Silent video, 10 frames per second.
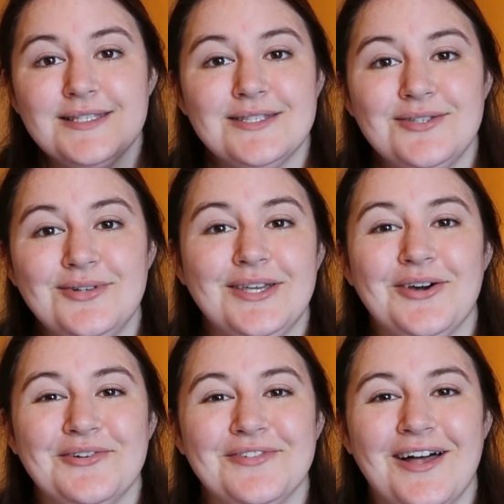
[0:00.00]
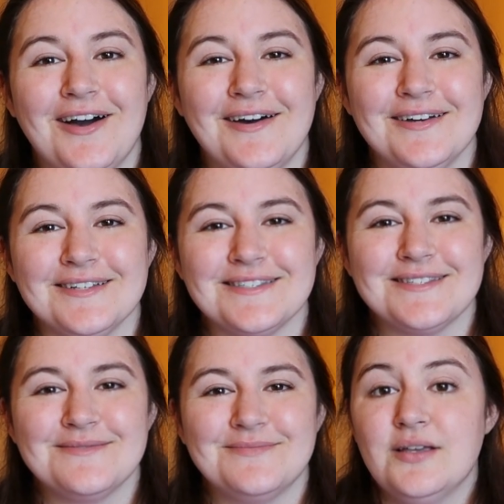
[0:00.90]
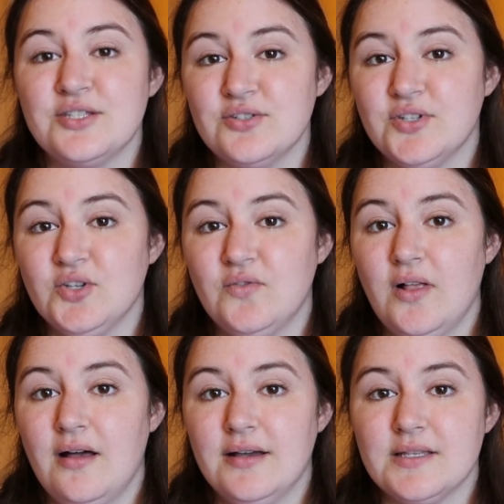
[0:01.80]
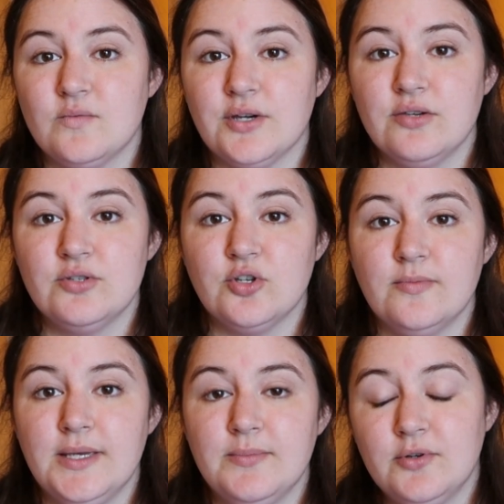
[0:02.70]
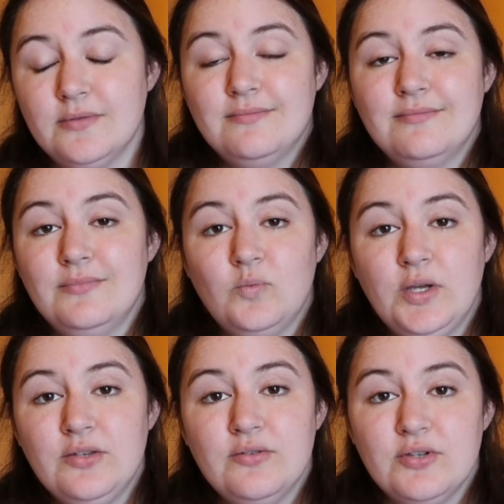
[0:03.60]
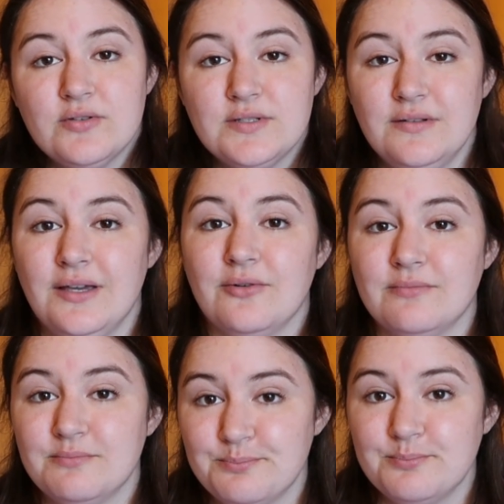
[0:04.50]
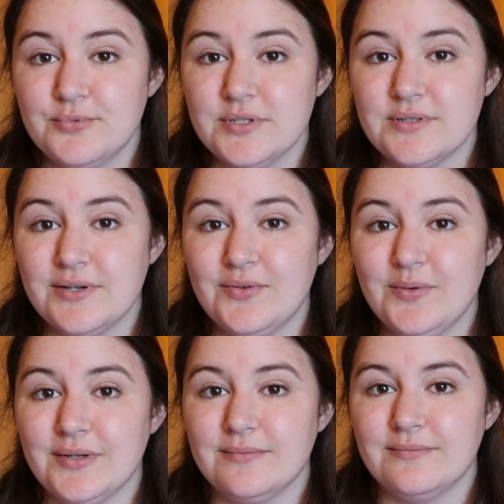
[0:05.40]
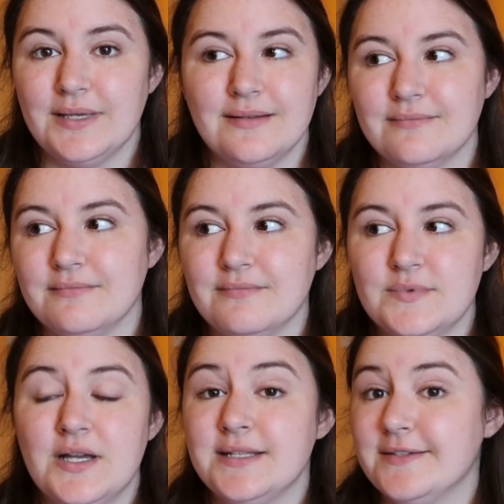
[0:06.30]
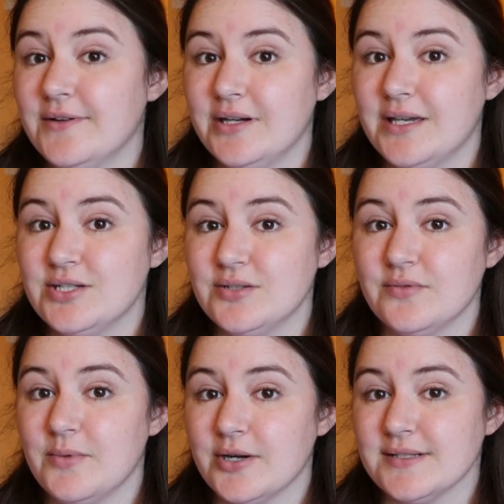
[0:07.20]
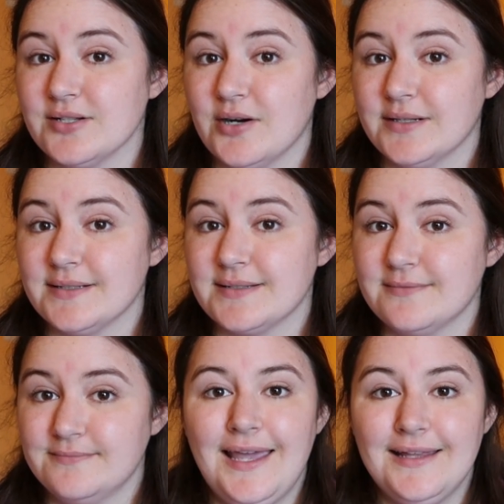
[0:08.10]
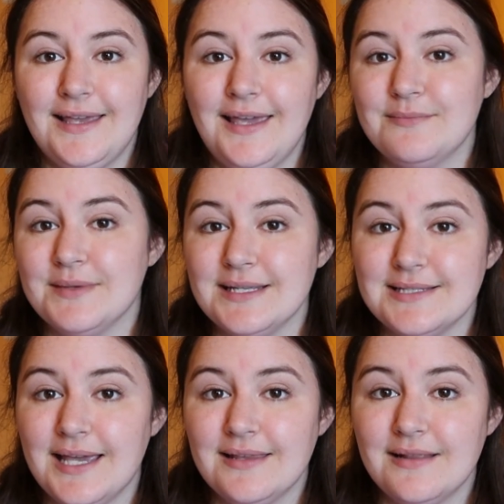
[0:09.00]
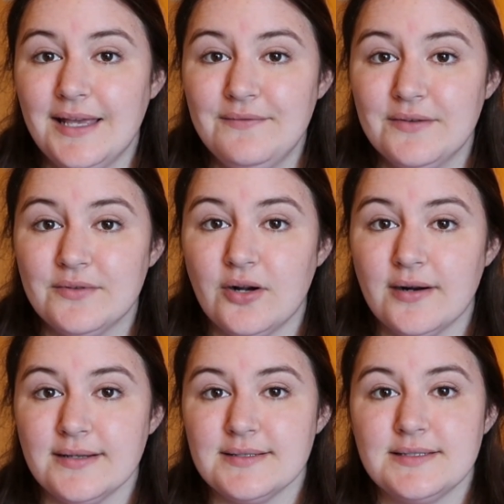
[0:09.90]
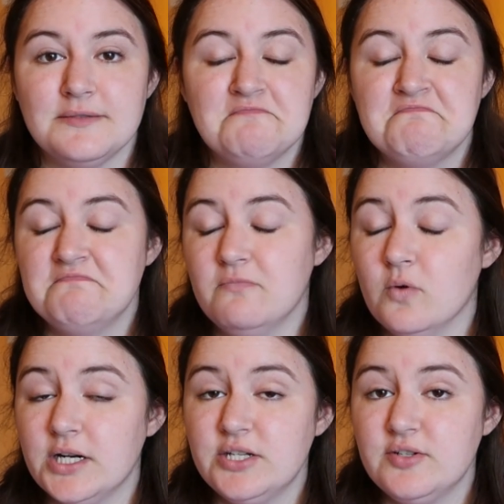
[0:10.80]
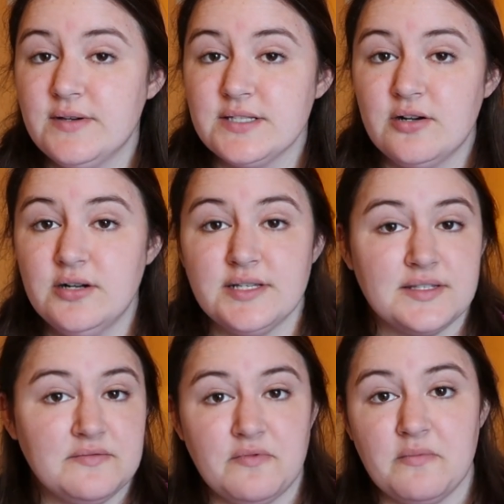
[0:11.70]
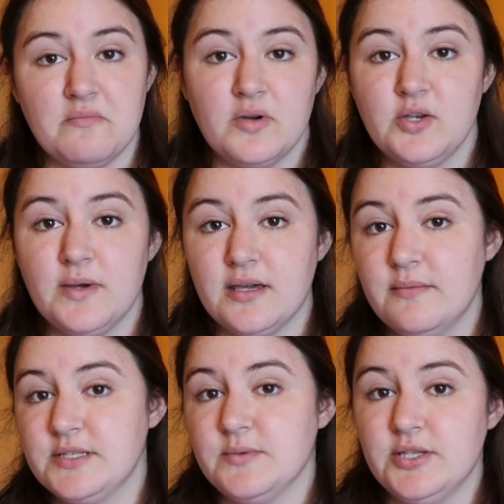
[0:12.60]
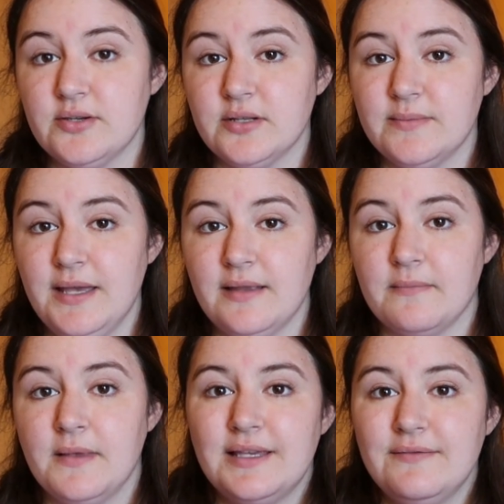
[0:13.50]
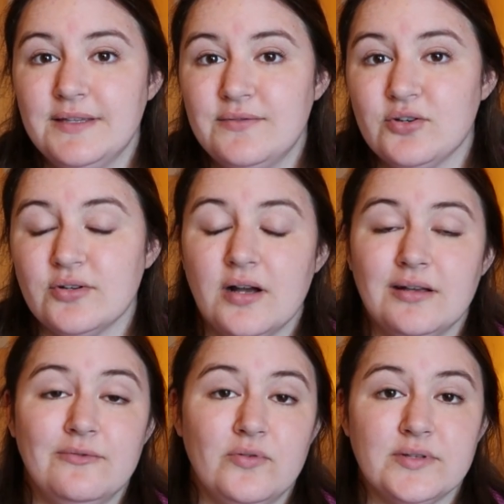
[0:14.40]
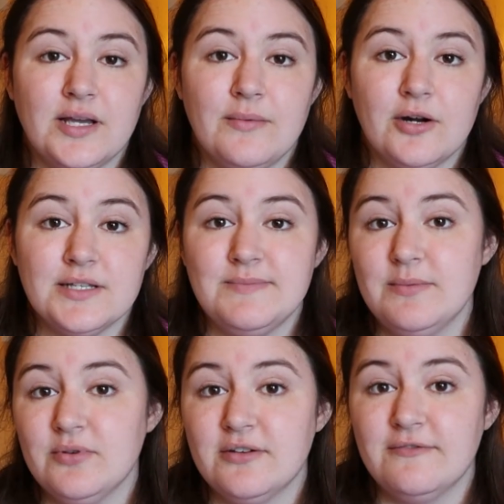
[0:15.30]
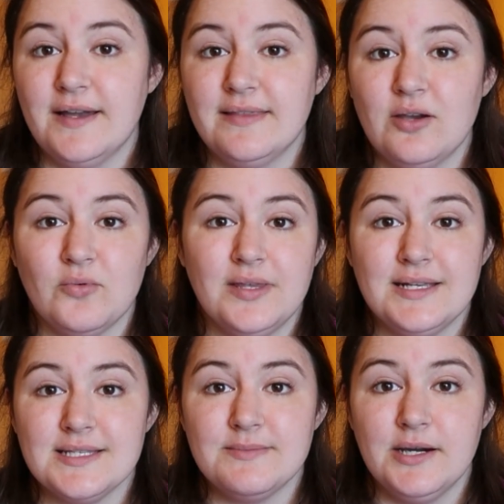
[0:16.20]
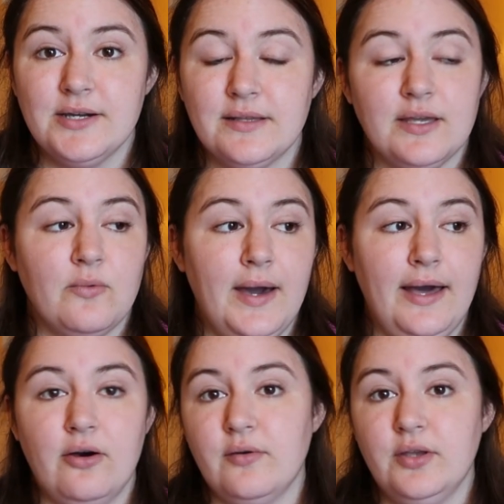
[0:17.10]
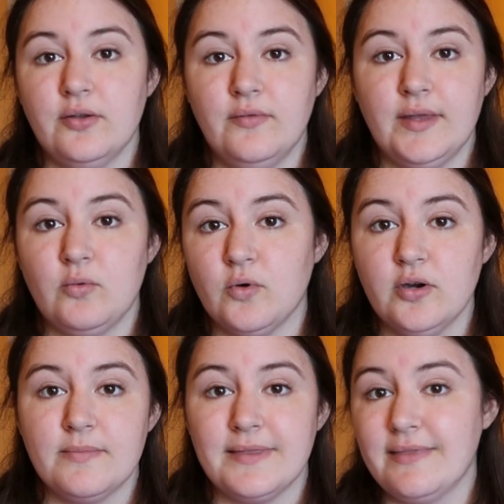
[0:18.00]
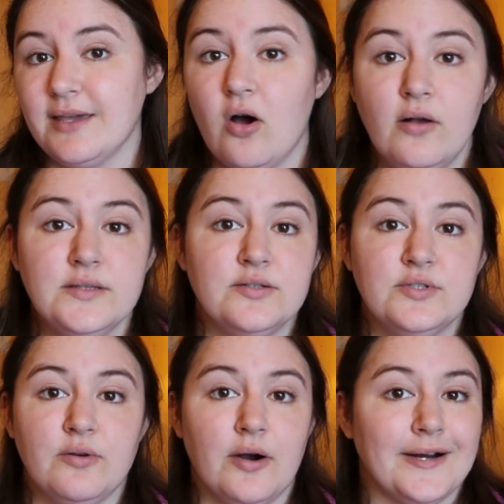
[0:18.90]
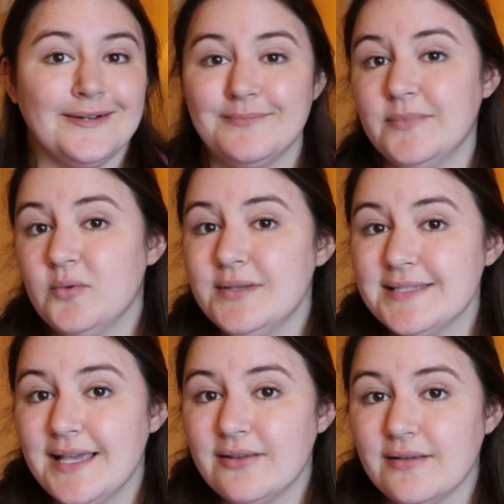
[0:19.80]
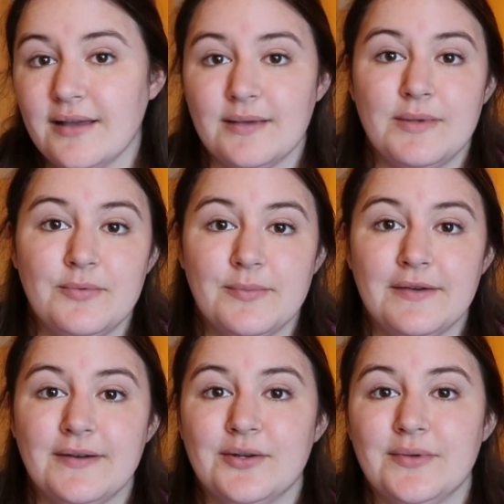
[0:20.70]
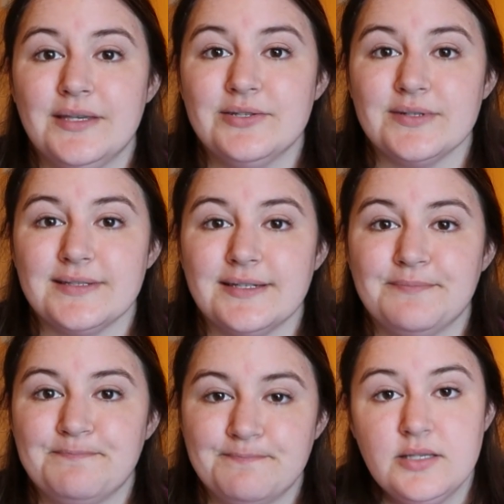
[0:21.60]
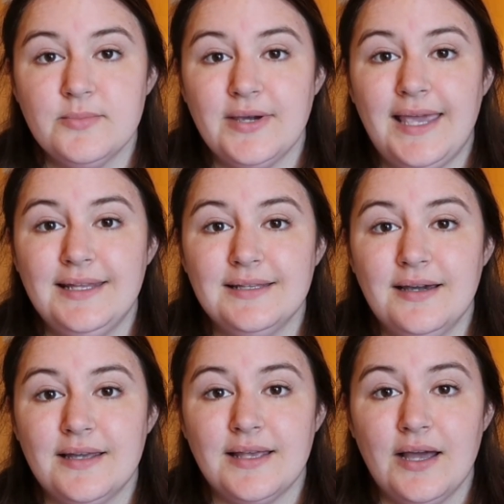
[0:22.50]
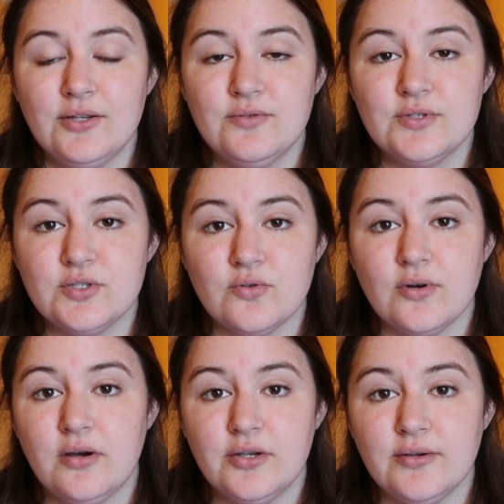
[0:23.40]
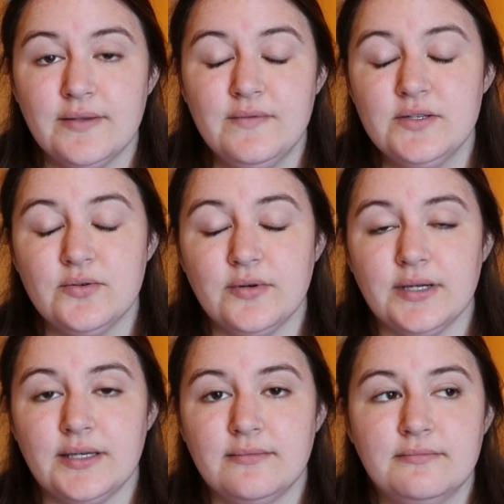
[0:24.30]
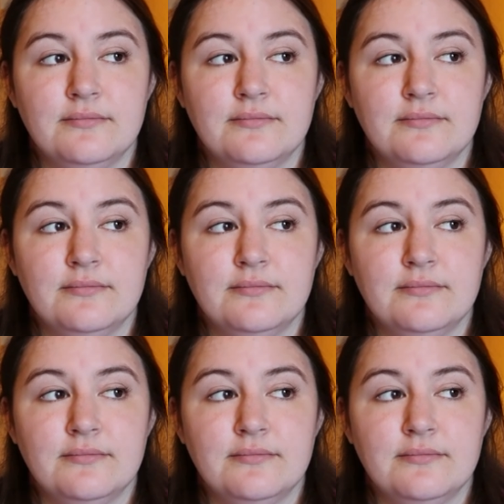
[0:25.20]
studio vlogs. A studio vlog is where you show people what you do in your studio. Pretty straightforward and tons of variation from artist to artist. 88, a day in the life of an artist. What do you do as an artist from when you wake up to when you go to bed? Even if you're not a full-time artist, people could find that really inspiring. Like, wow, you know, they work, but then they also do art. So what does that look like? People might find it really interesting. Number 89, how do you store all your inventory?